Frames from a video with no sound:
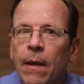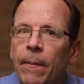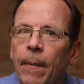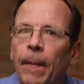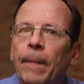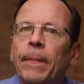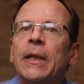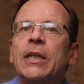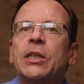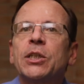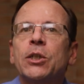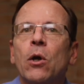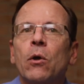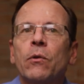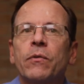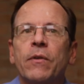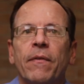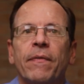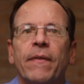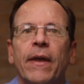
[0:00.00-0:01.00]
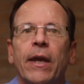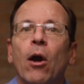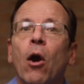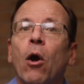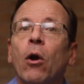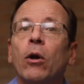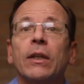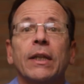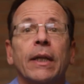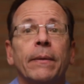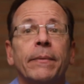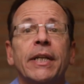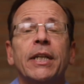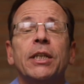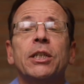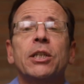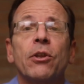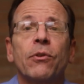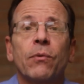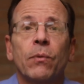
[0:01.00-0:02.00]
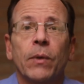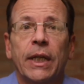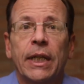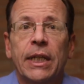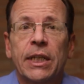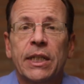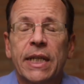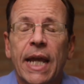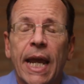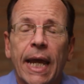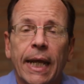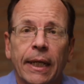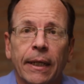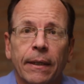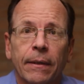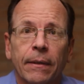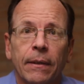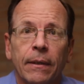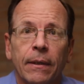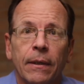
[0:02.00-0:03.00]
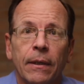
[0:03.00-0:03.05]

But please note that they aren't limited to 3D scanning.